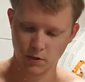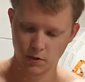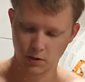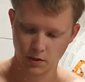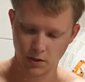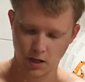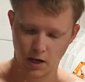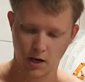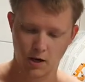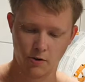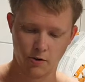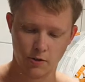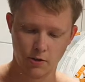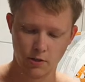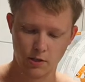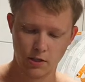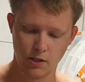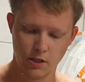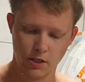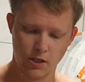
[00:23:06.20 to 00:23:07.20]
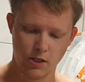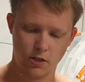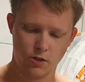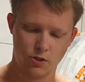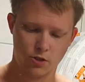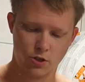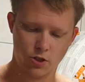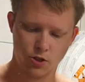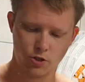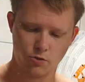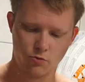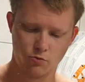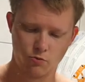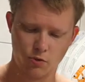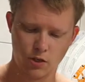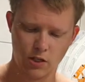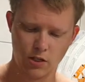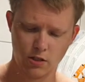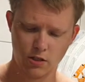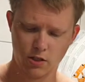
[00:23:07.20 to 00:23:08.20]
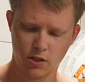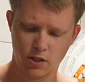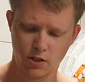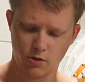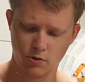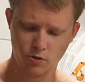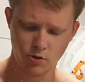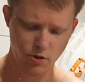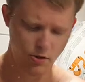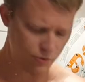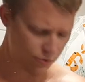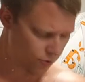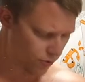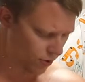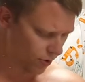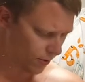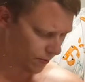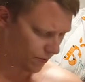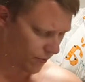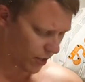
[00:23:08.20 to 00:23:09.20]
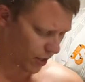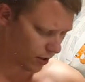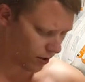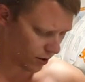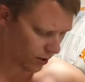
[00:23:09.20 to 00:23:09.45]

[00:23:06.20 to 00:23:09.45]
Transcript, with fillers: there. Just rinse it off. And